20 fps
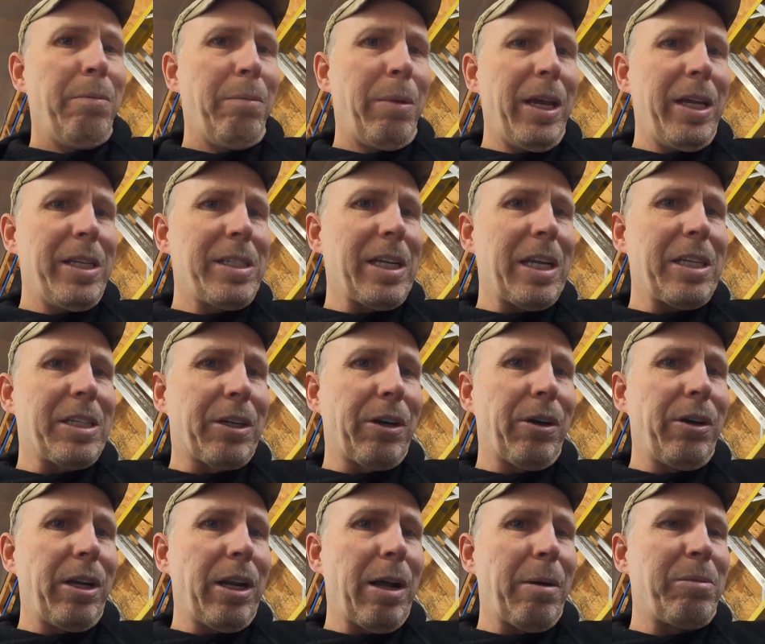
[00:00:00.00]
Beans I
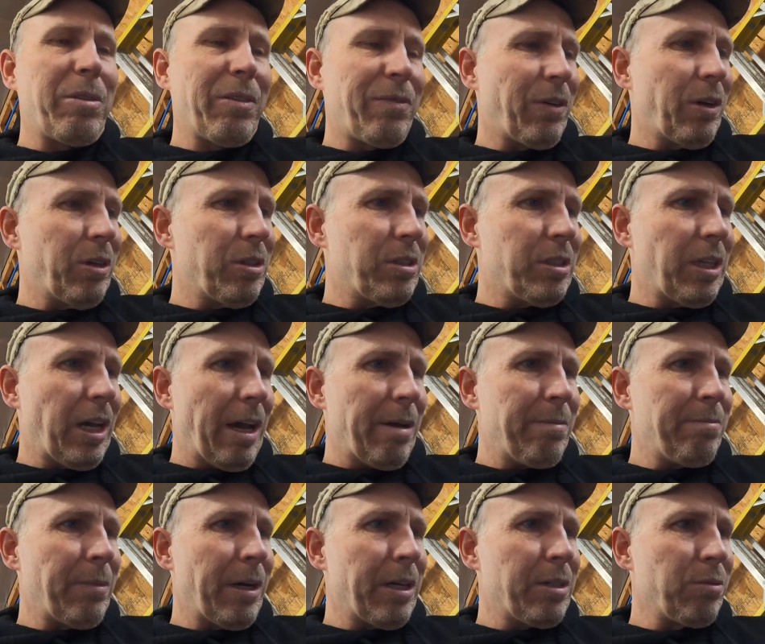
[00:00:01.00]
screwed it up the first
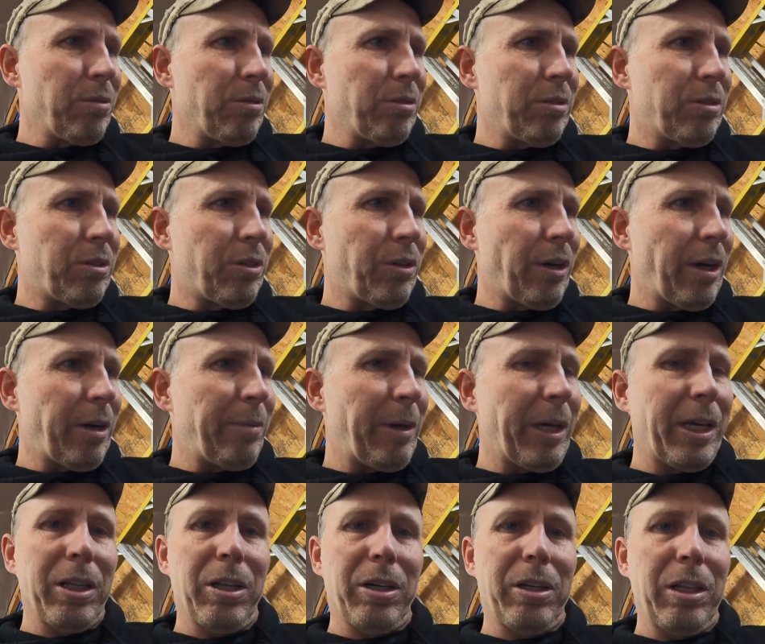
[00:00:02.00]
time, might as well try to
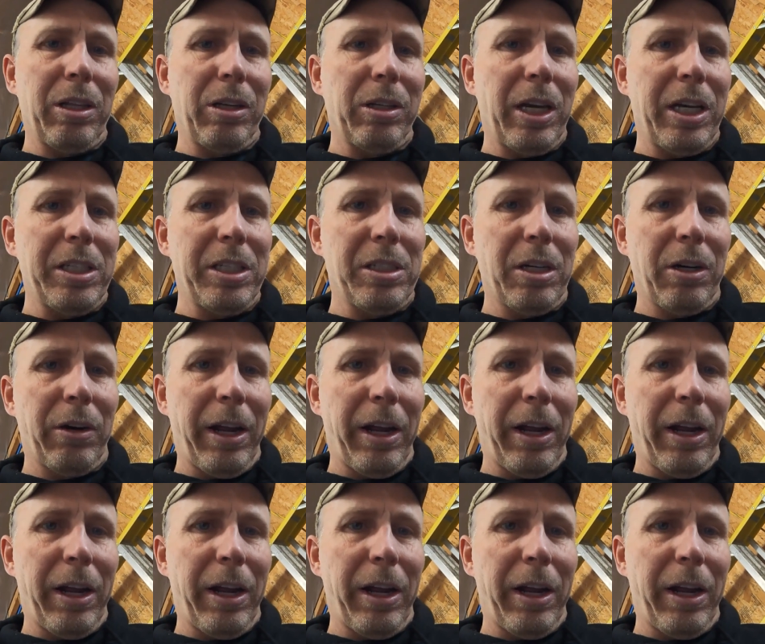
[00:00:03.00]
make it look a little nicer,